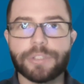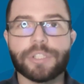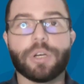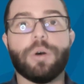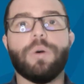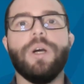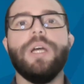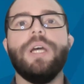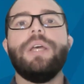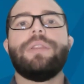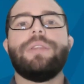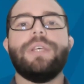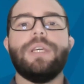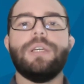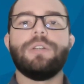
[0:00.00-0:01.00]
So
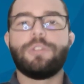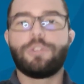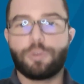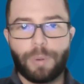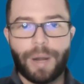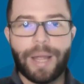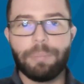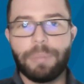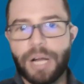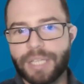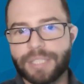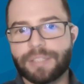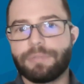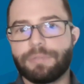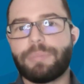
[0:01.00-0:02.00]
the gram
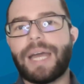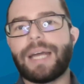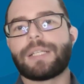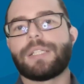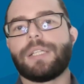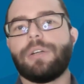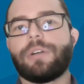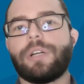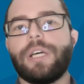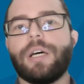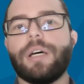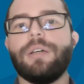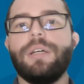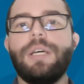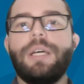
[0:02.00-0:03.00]
positive
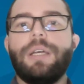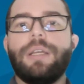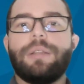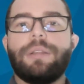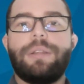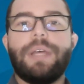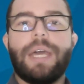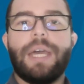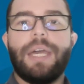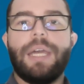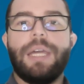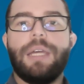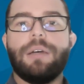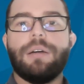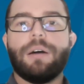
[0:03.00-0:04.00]
bacteria,
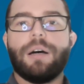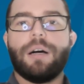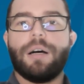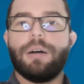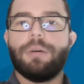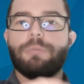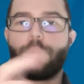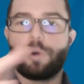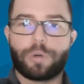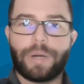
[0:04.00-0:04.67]
or